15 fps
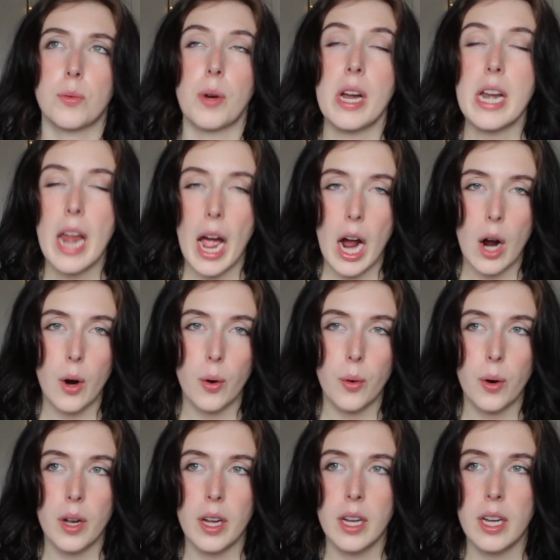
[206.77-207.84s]
right
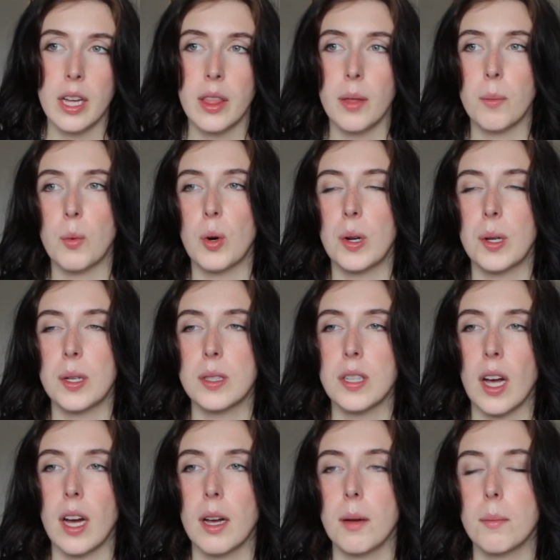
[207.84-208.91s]
now in the mornings,
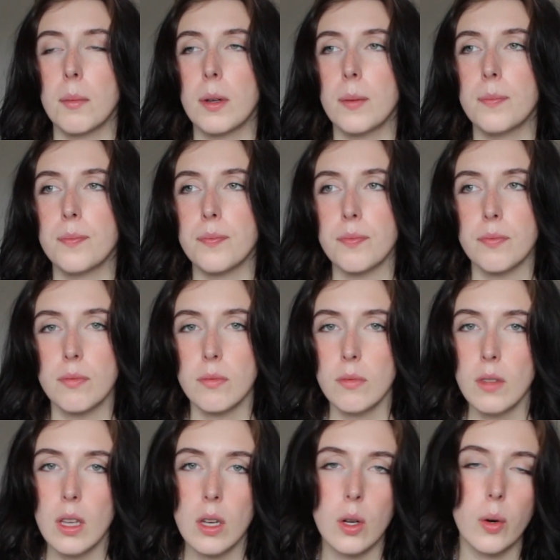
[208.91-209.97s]
I'm
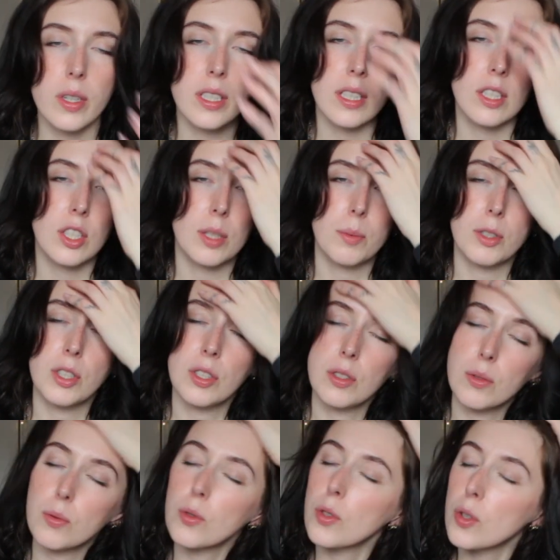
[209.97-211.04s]
going to the gym, which
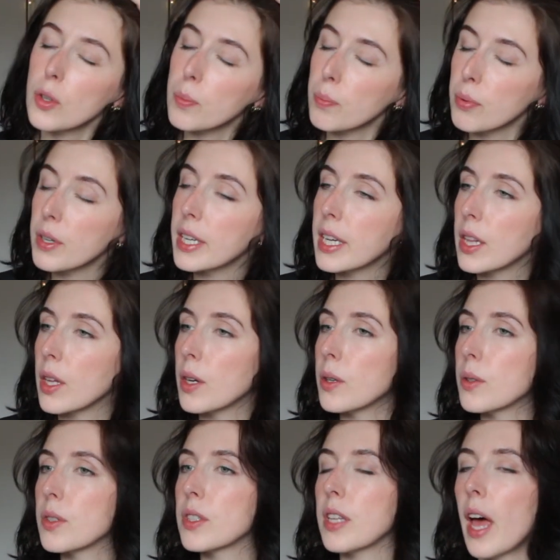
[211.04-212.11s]
is pretty
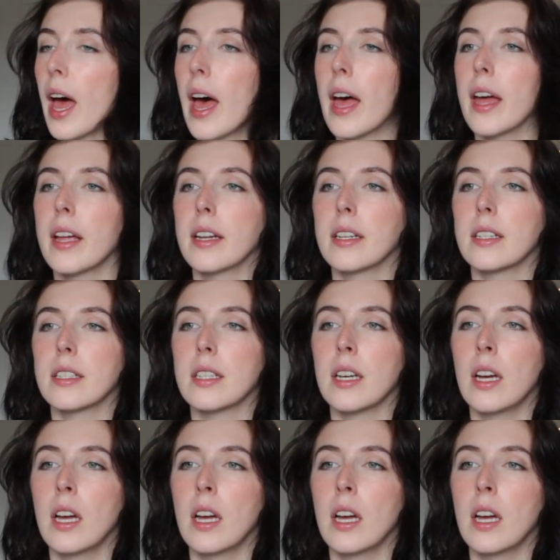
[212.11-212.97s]
close, and